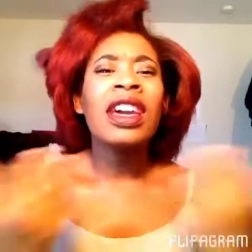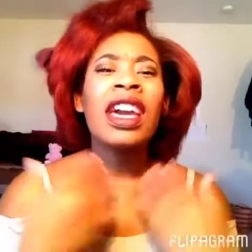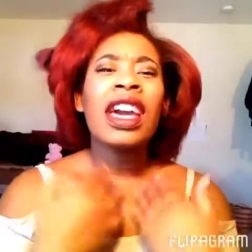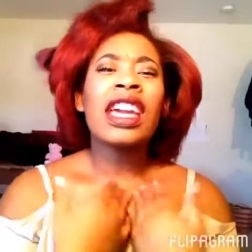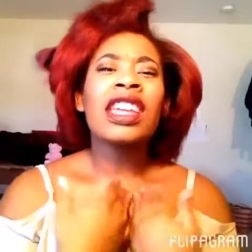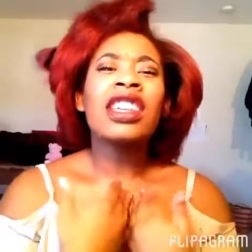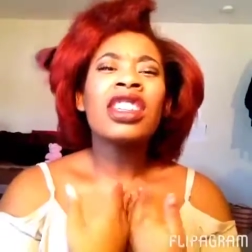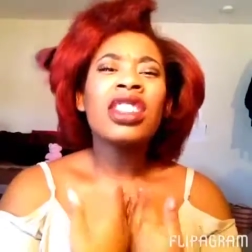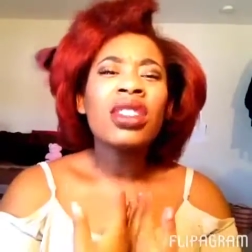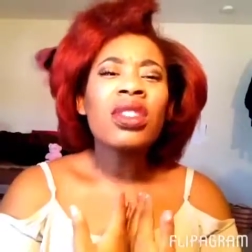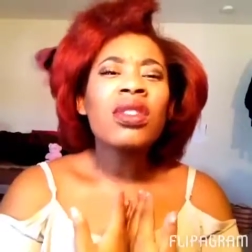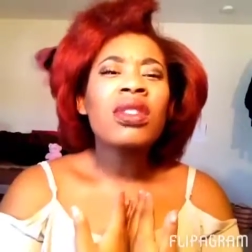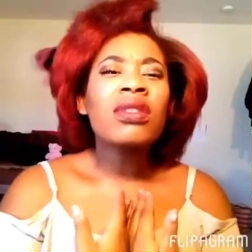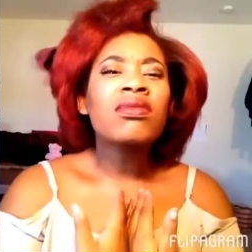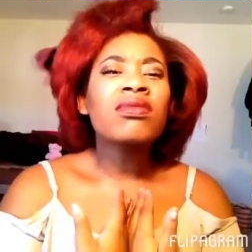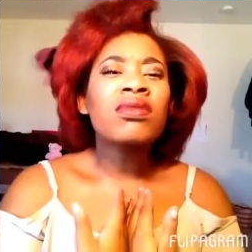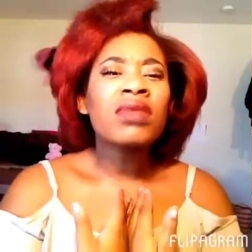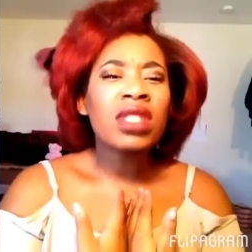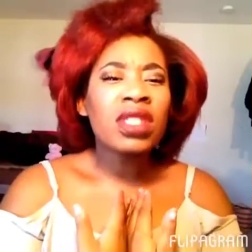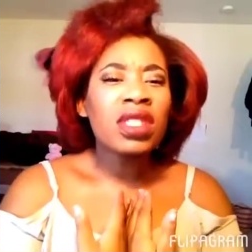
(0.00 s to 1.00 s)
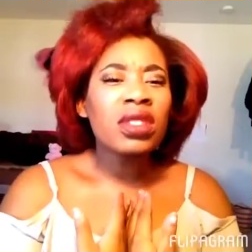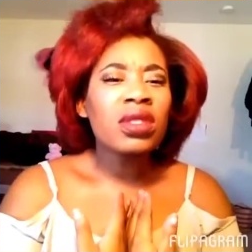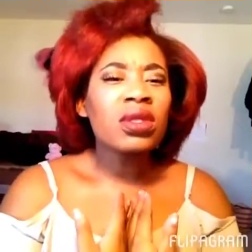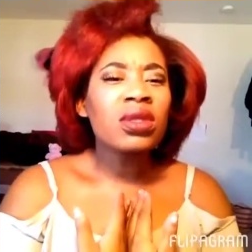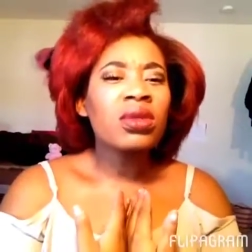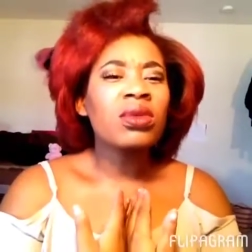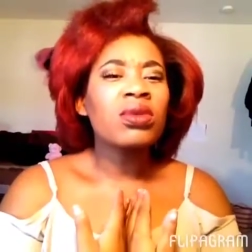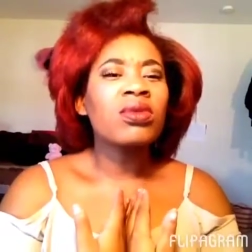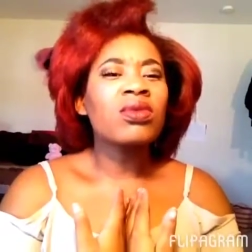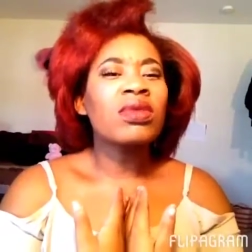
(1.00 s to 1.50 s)
And you'll
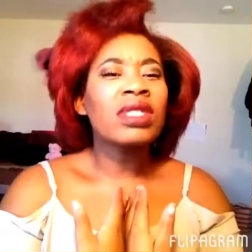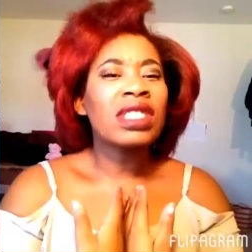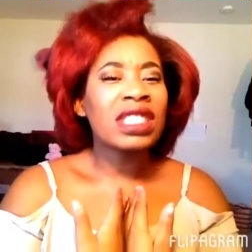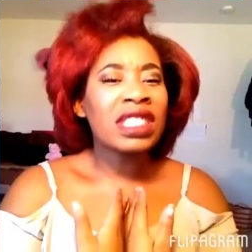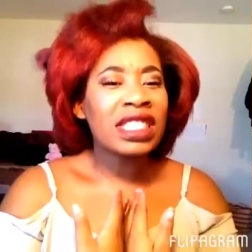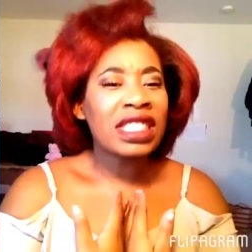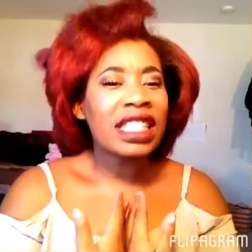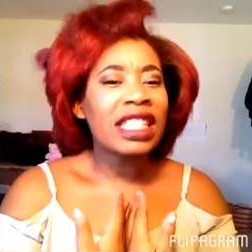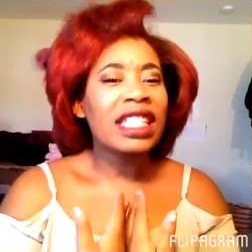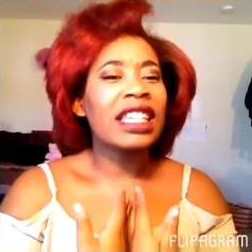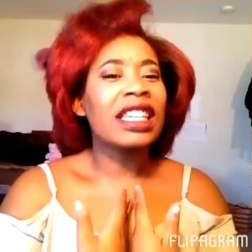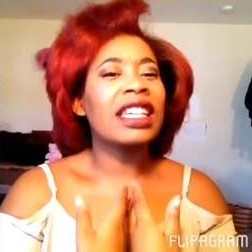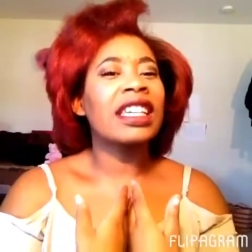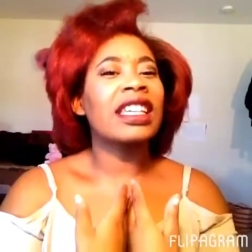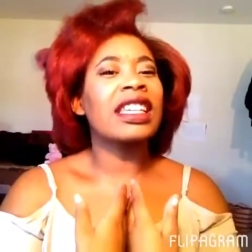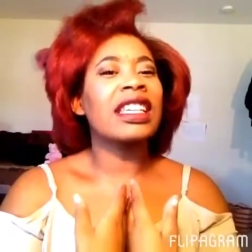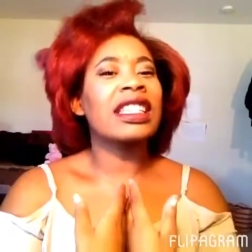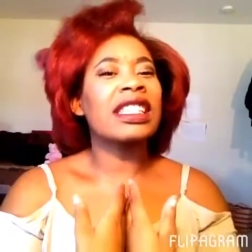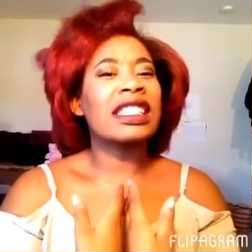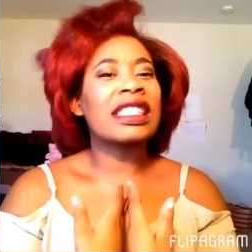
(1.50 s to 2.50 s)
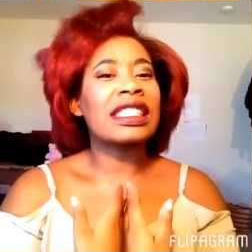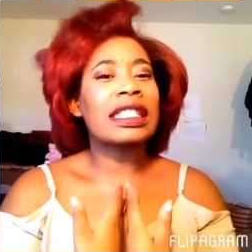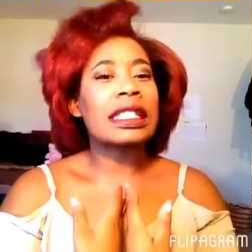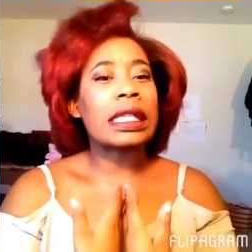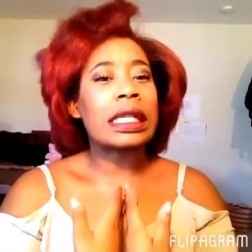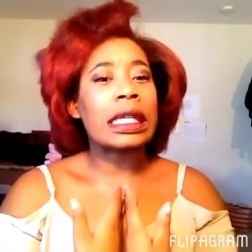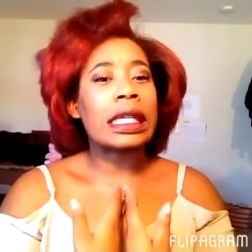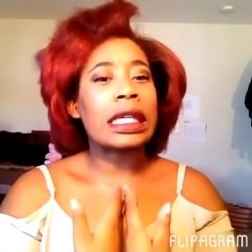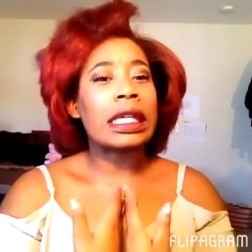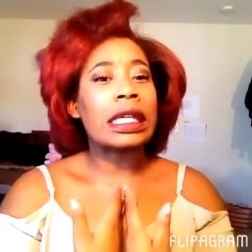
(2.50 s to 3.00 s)
soon see the
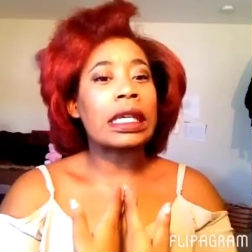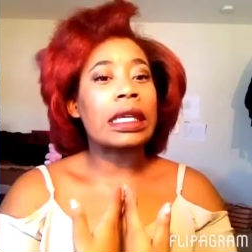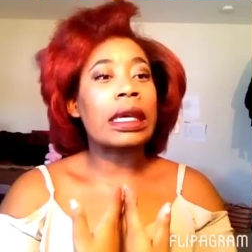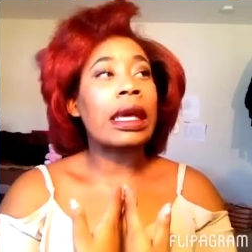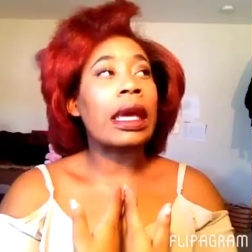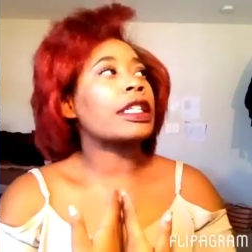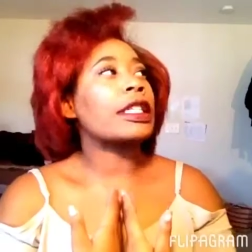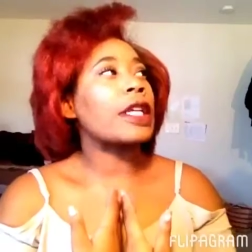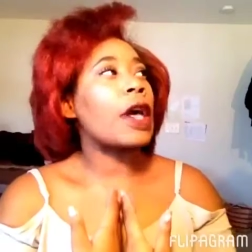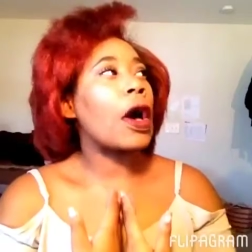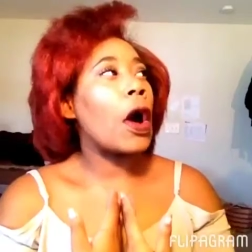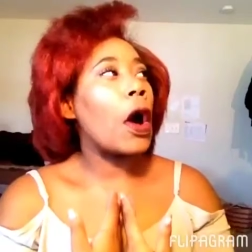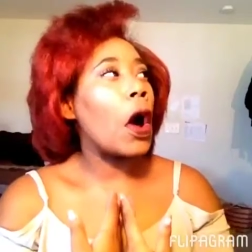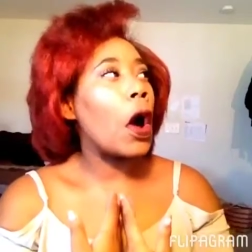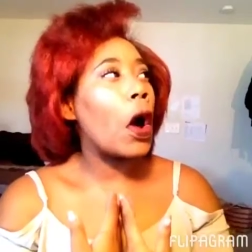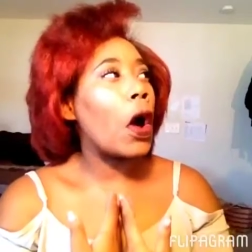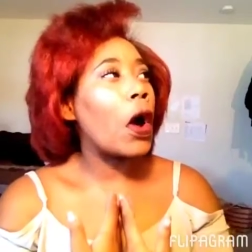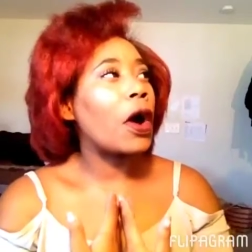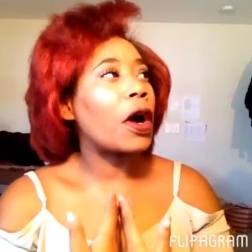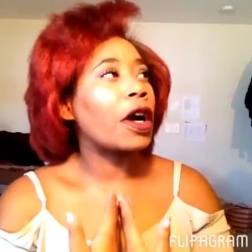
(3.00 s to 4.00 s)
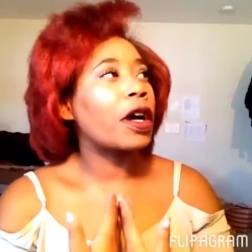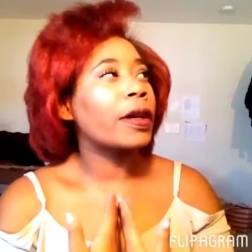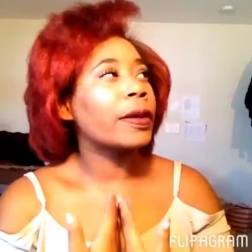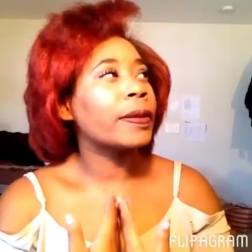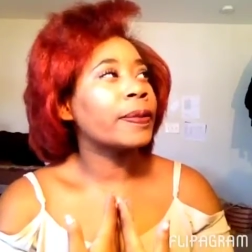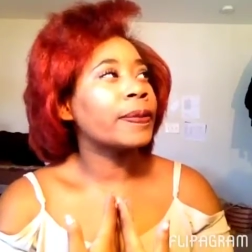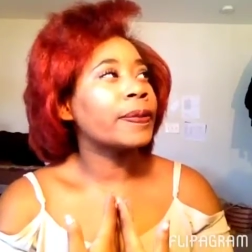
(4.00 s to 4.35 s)
see talk.